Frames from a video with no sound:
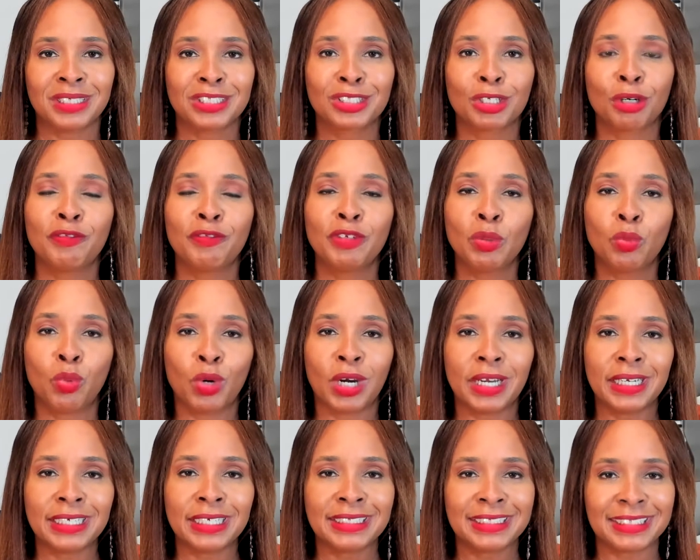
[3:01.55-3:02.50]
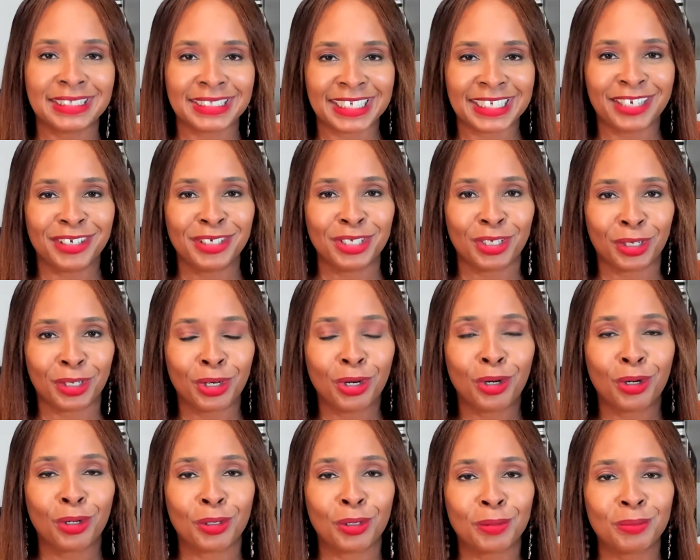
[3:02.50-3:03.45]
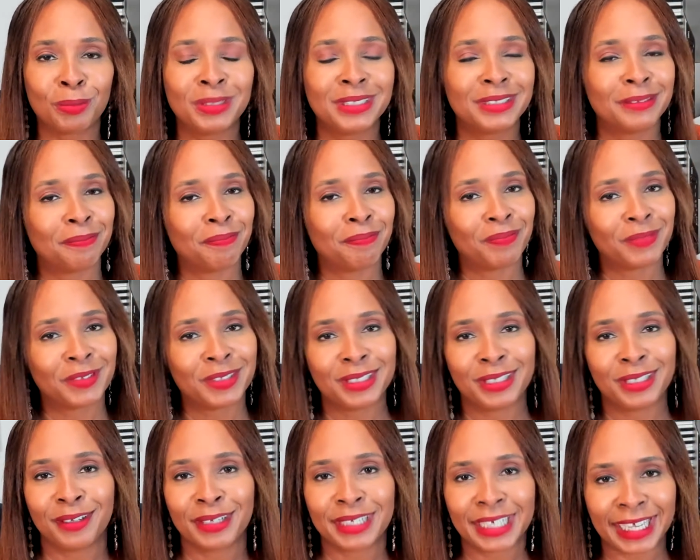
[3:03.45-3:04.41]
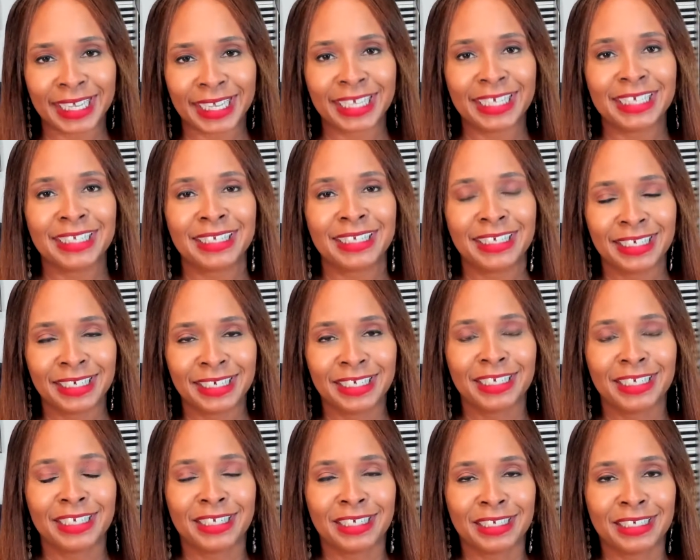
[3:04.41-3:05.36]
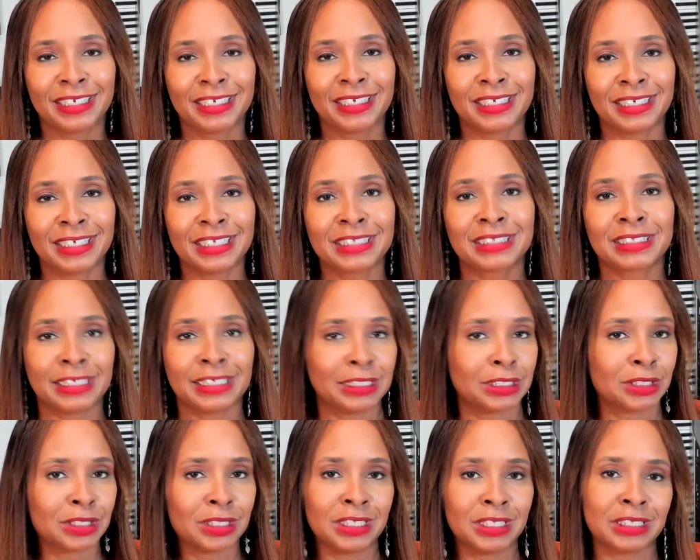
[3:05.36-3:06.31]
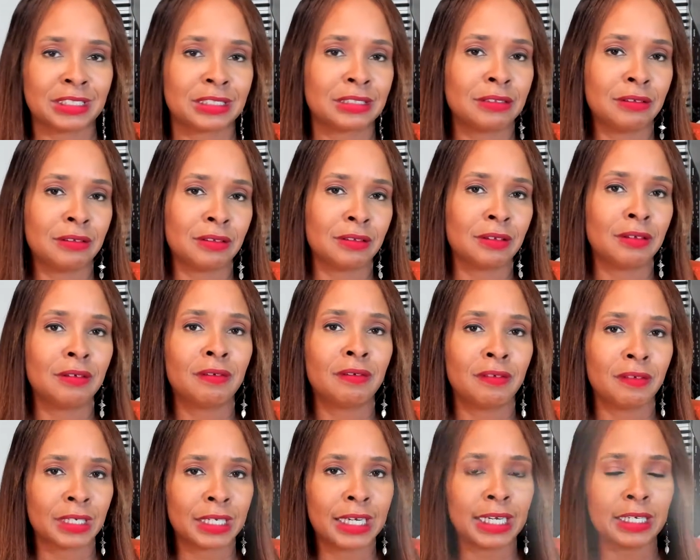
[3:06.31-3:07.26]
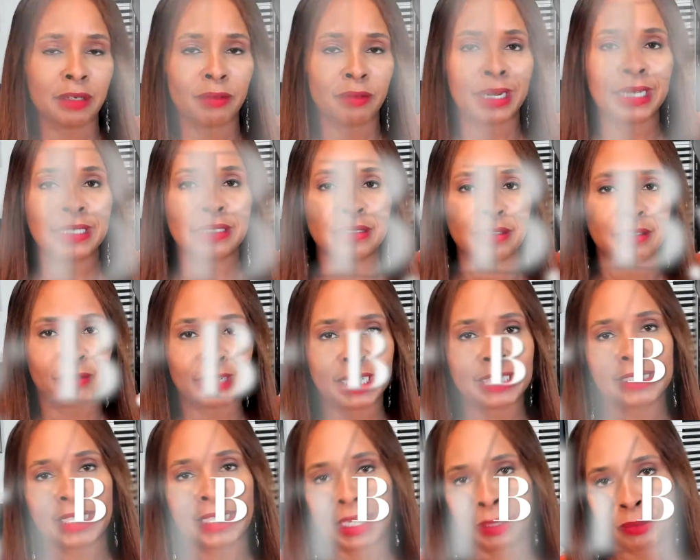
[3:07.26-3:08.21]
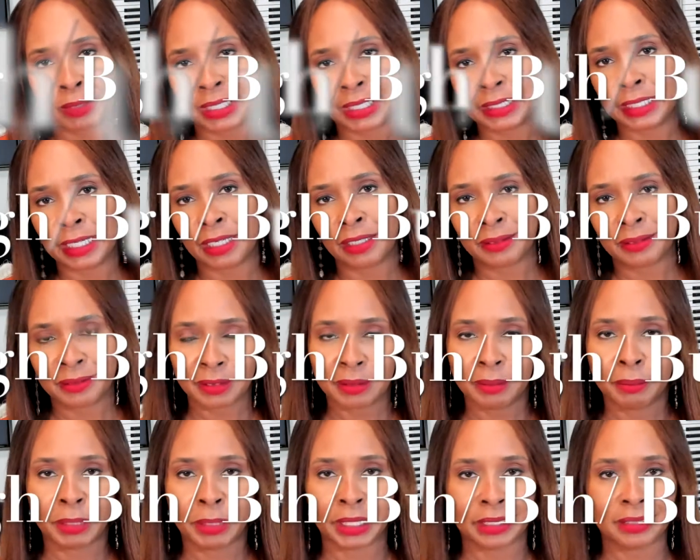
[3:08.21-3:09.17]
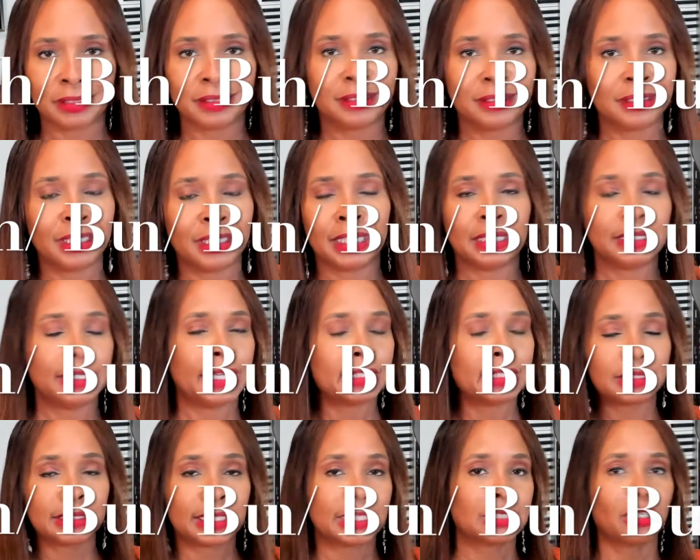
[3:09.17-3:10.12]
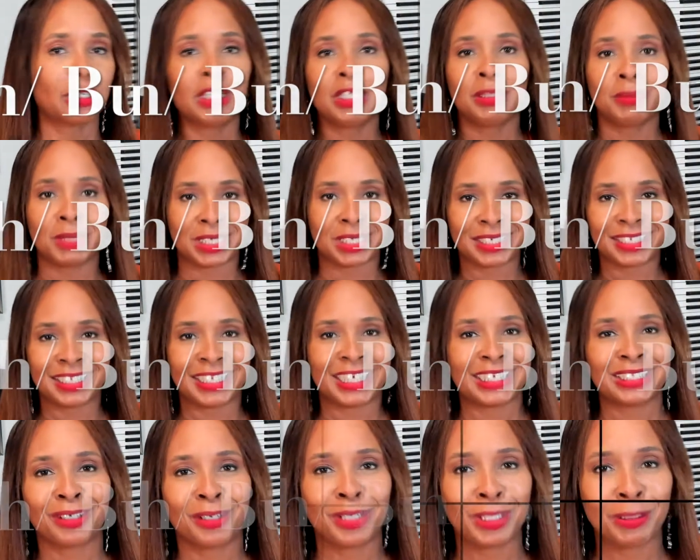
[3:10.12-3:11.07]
So, if you want to sell your home, okay, it's it's it's kind of right the right time right now. But uh, that's that's only me. That's only